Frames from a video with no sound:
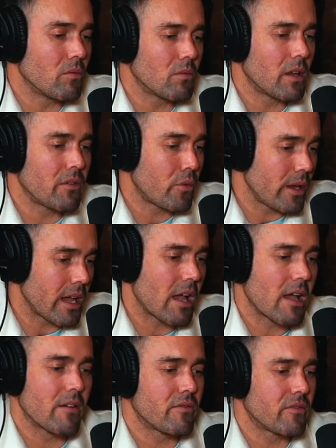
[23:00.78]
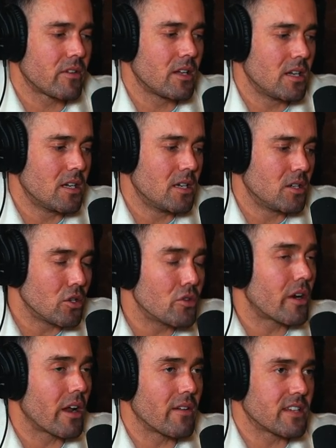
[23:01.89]
if we have good
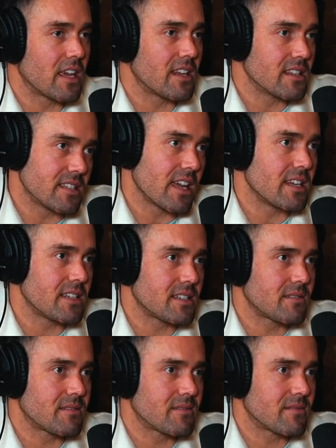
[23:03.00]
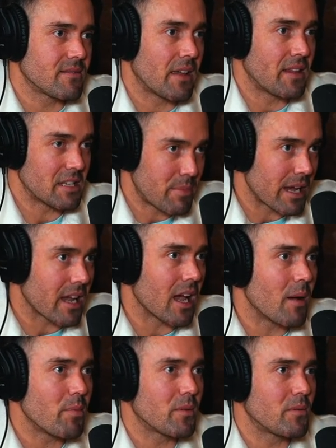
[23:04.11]
rate of sale in the States and there's
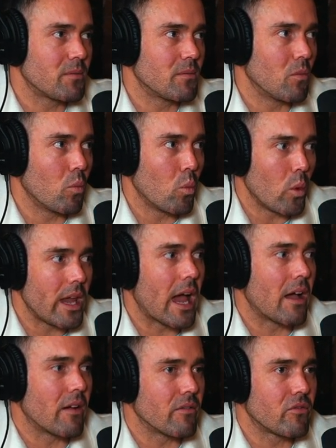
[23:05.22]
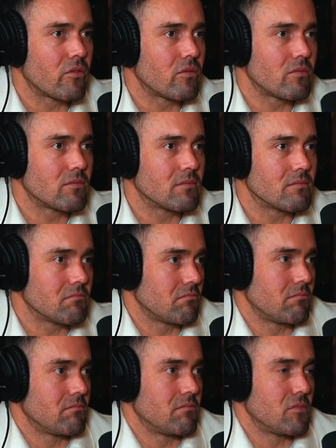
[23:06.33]
pickup, we have
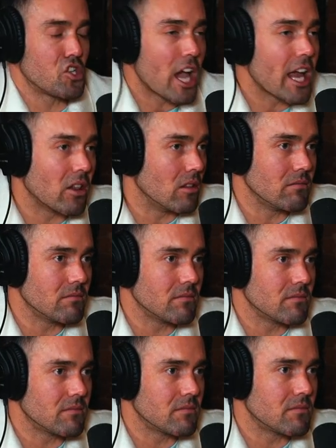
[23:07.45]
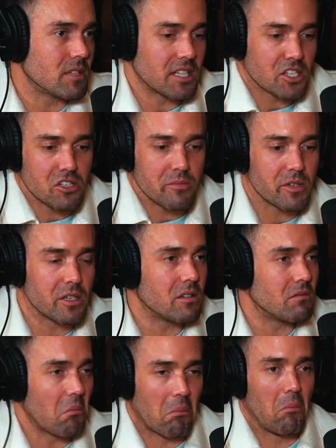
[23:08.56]
the channel to
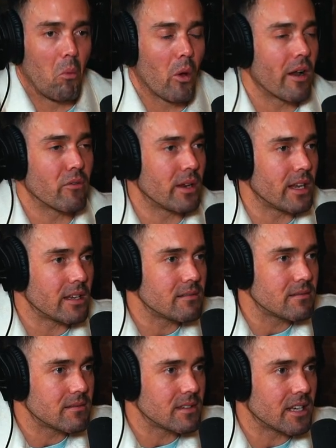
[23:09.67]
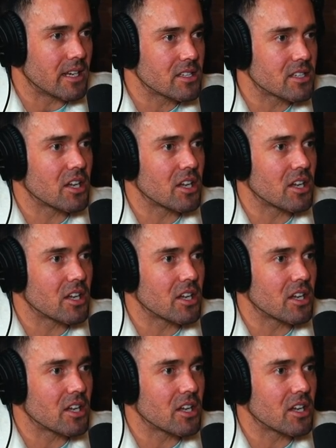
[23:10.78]
distribute whatever we need, you know. So